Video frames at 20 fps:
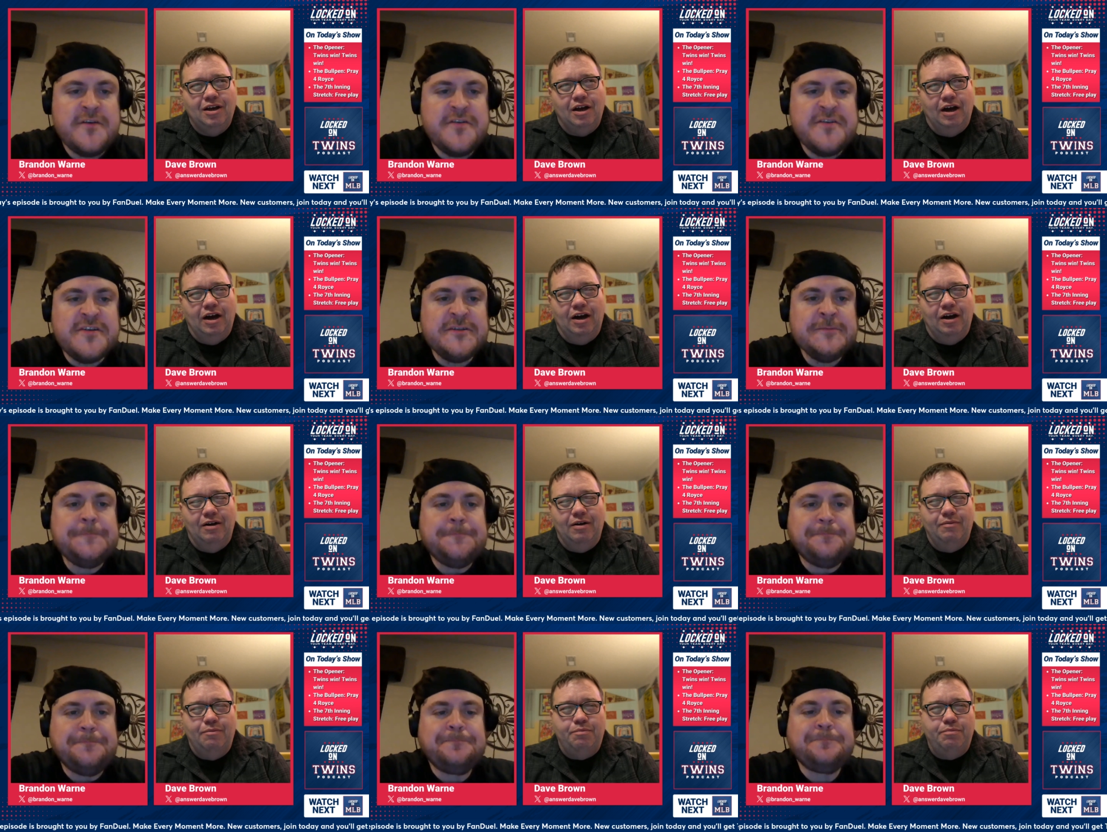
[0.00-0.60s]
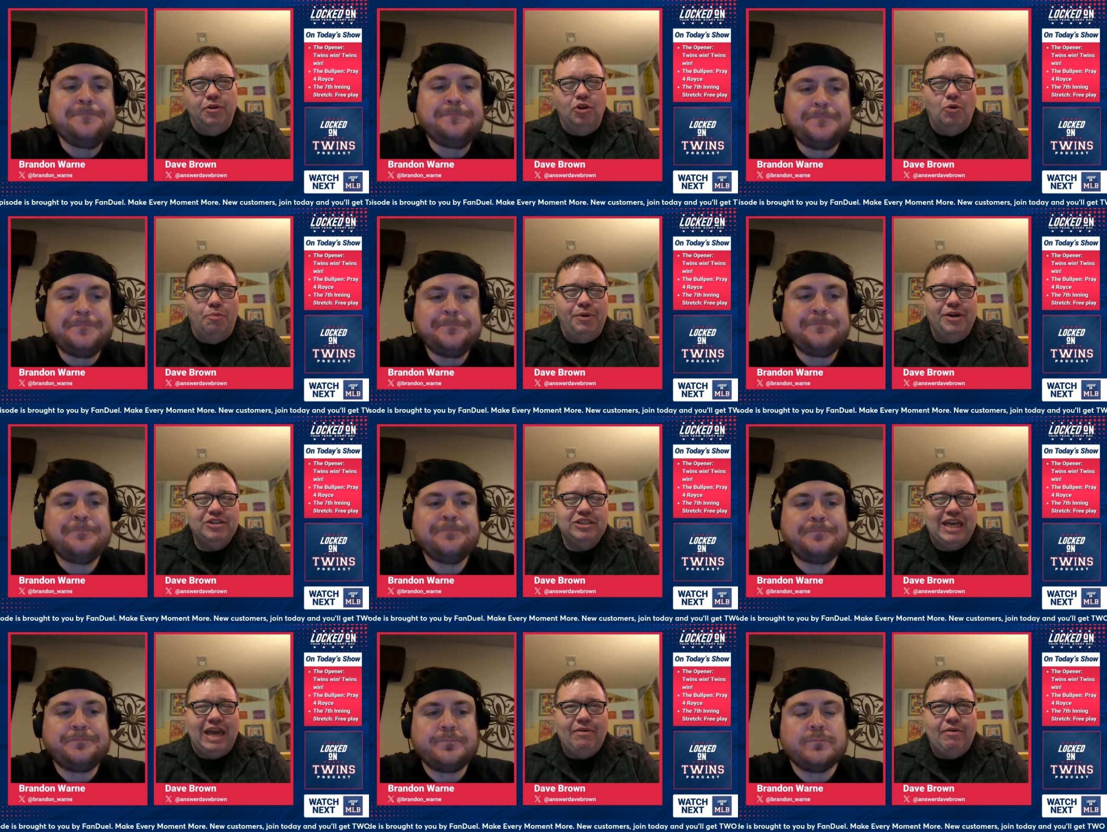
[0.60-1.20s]
Speaker 1: Uh,
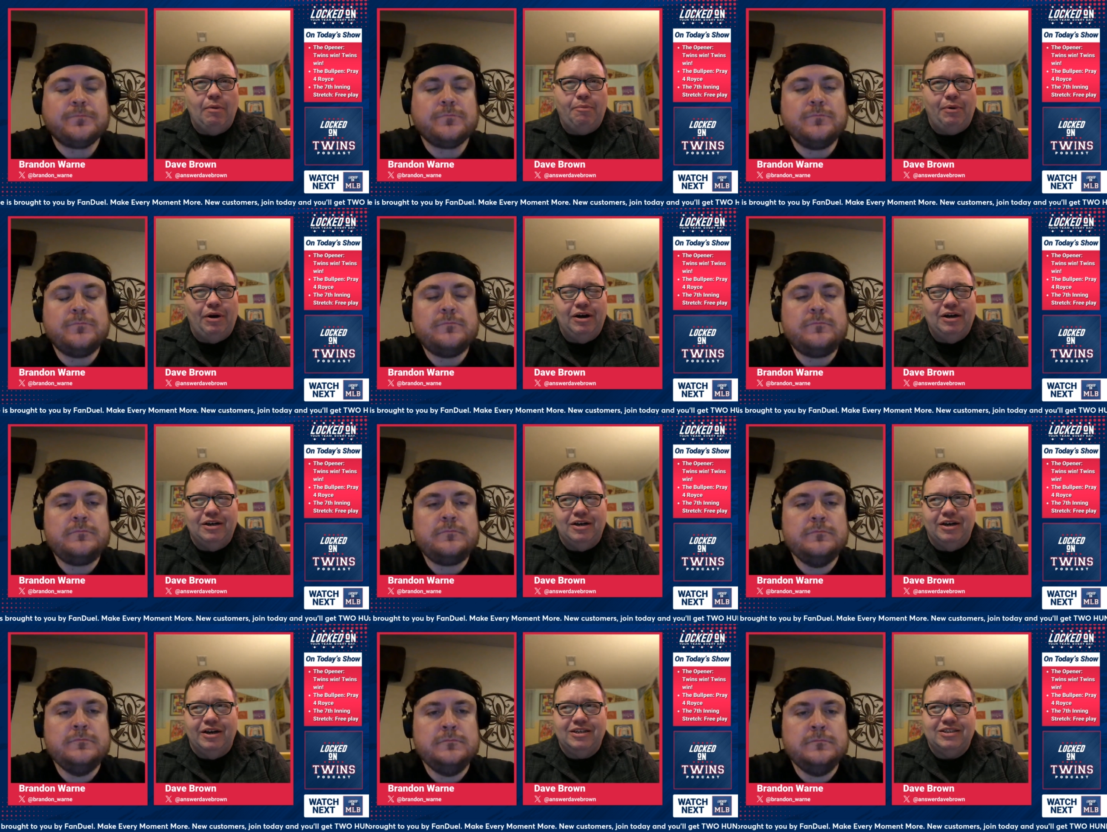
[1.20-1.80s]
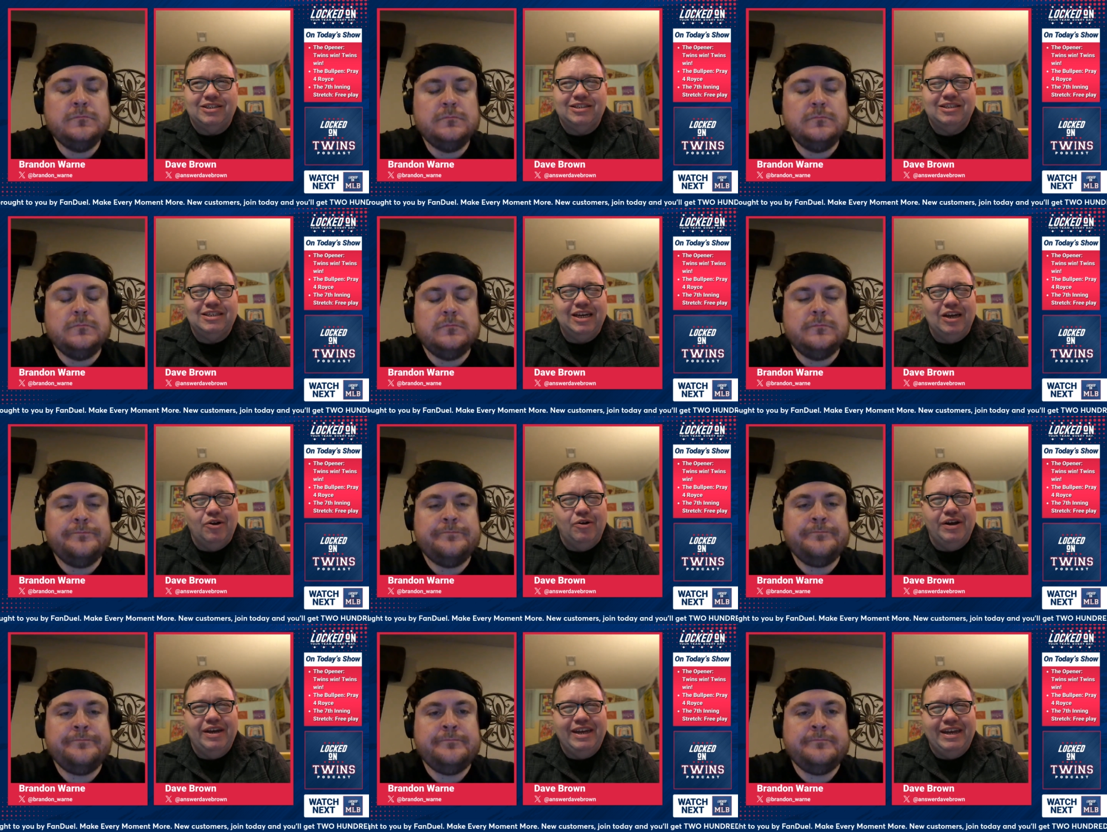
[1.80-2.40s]
Lopez gave up a, a
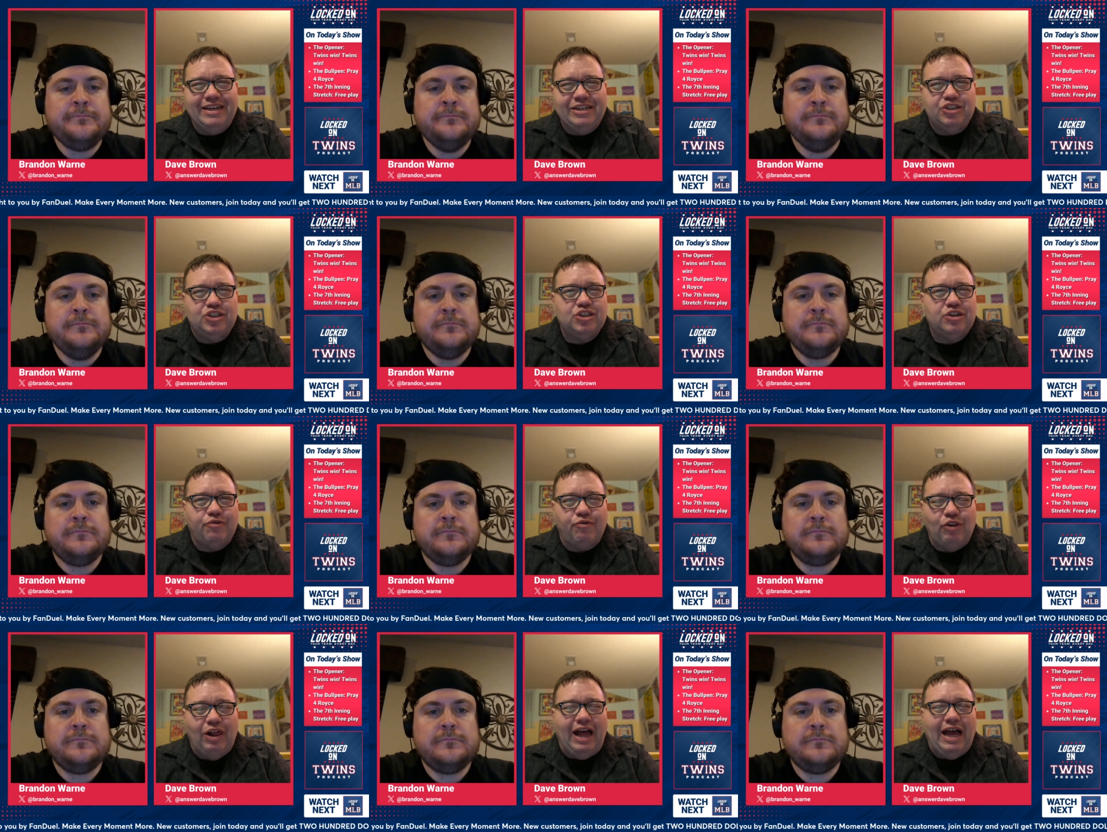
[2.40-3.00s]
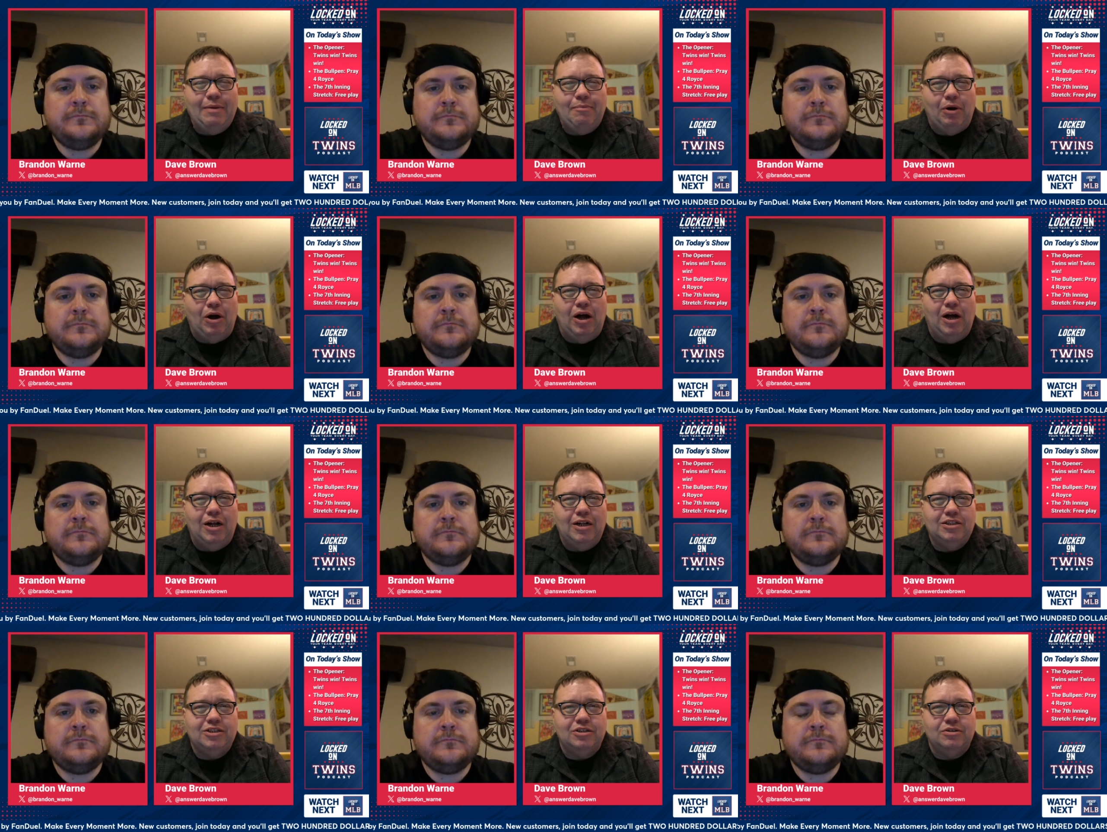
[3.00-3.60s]
scary-ish fly
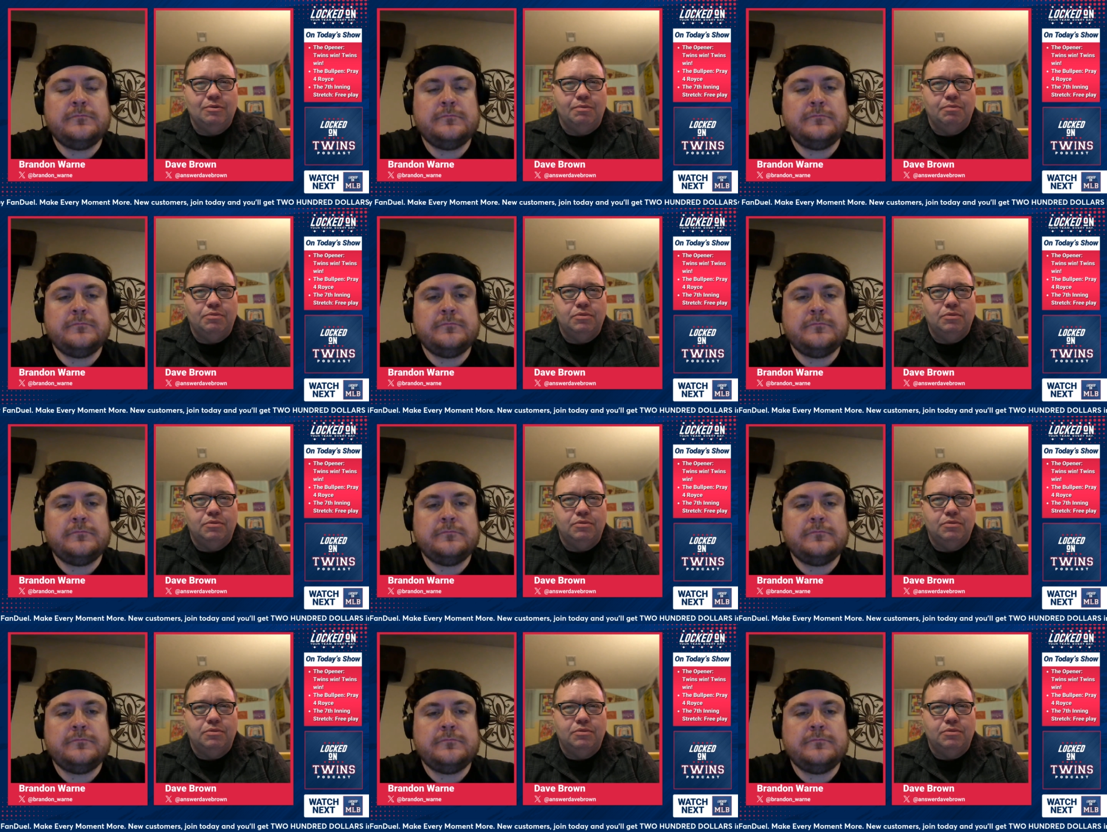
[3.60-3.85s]
ball to